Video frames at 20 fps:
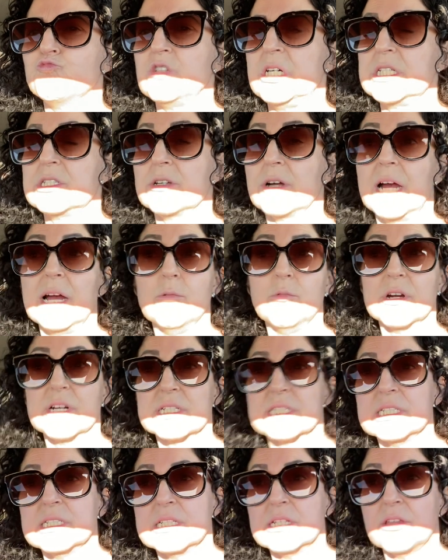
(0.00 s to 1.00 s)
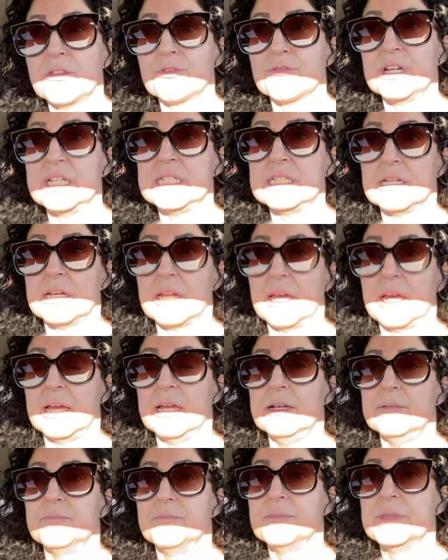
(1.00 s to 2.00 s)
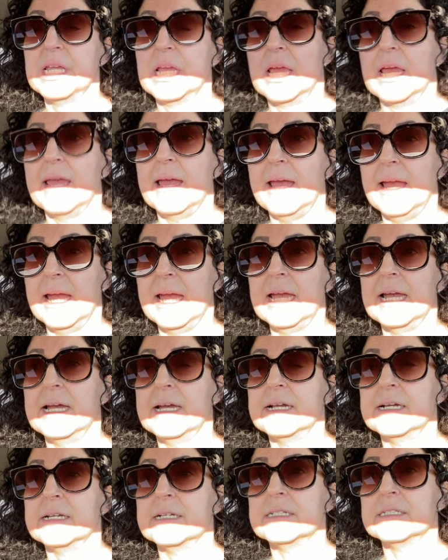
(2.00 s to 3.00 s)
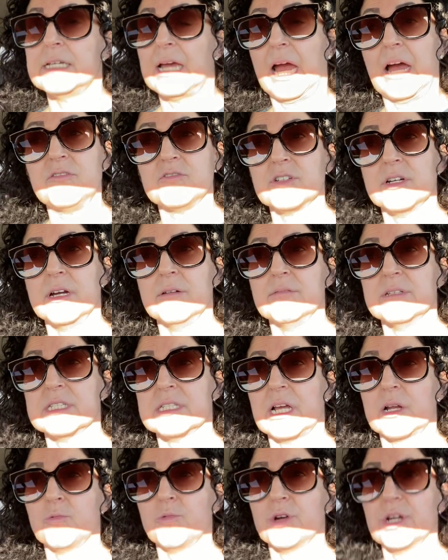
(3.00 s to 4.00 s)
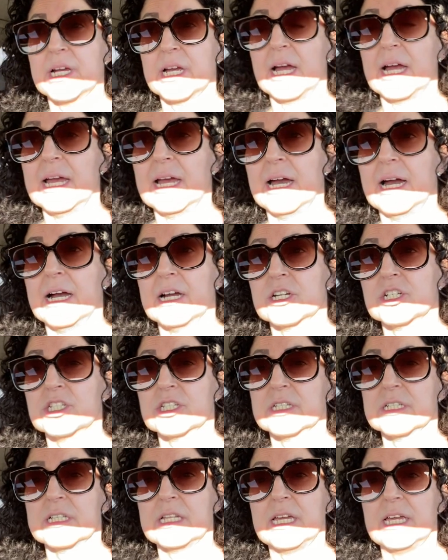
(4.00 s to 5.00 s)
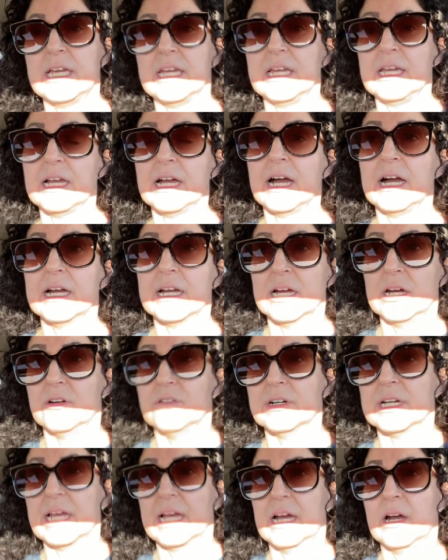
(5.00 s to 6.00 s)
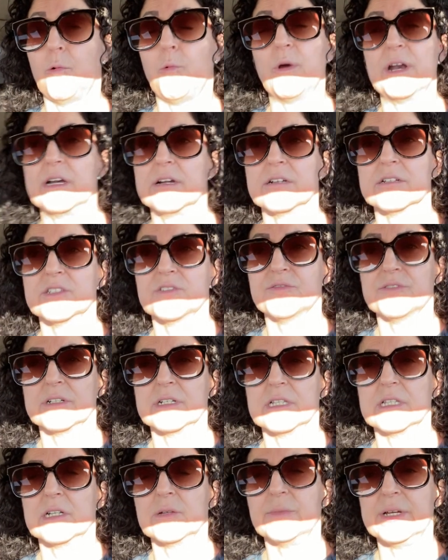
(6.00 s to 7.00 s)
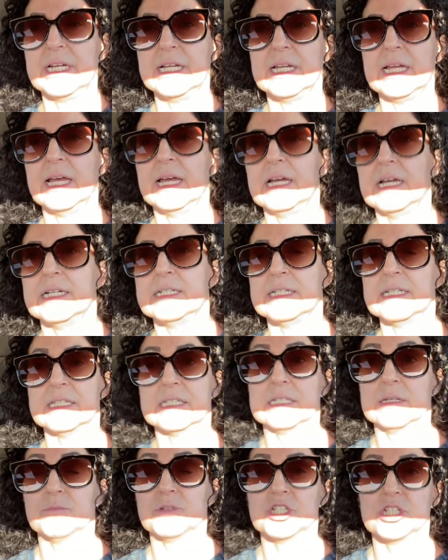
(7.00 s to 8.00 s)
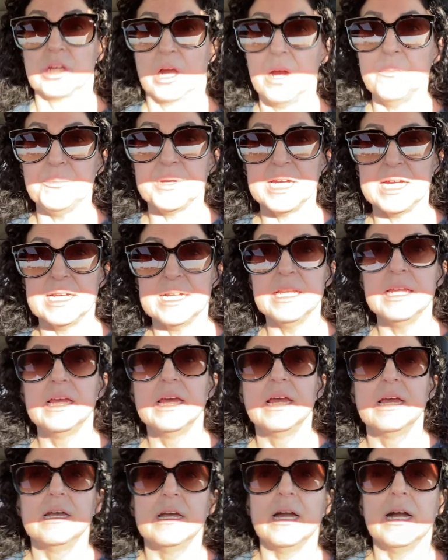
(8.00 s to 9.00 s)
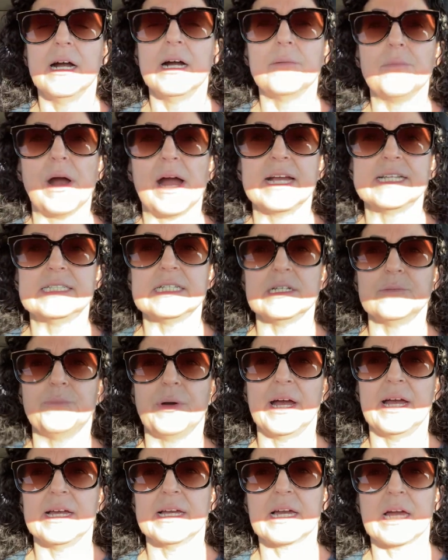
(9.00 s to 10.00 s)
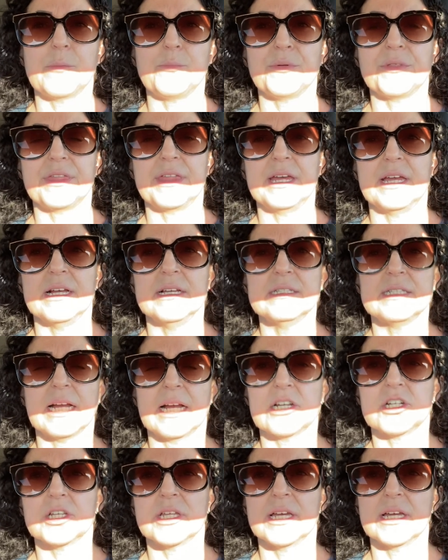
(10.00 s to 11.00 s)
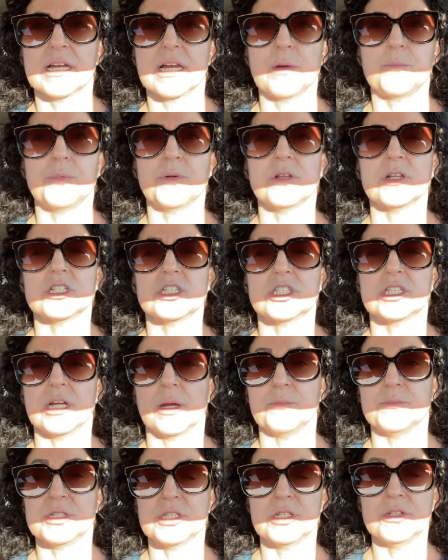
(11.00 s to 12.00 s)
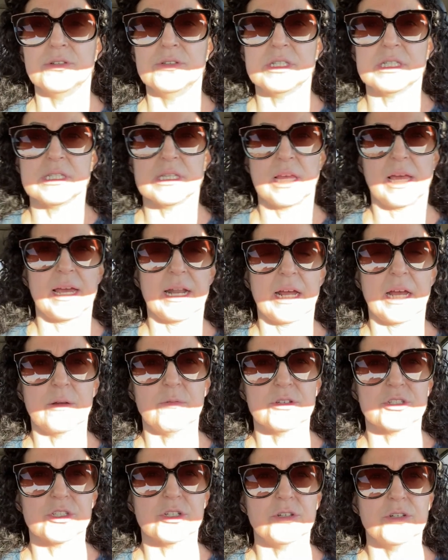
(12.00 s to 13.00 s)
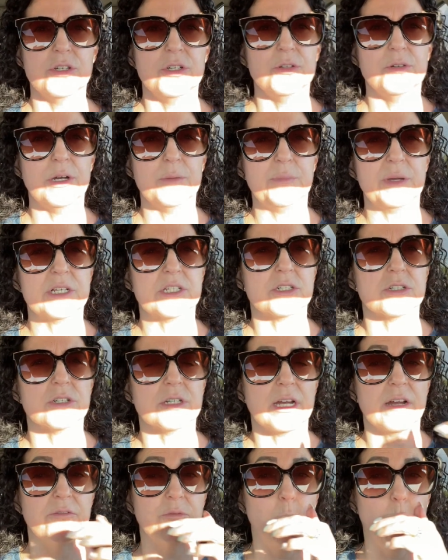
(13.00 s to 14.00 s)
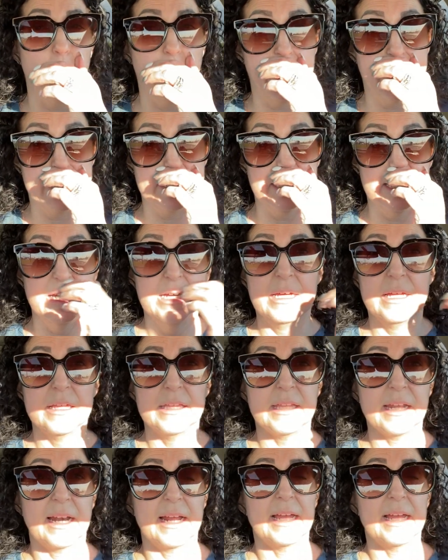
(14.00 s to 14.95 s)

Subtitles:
So I worked until 3 today. And after I was done work, I actually hung out at Winners for a little bit and did some shopping. I did buy a couple things, actually a couple jumpsuits that I will show you a picture of one that I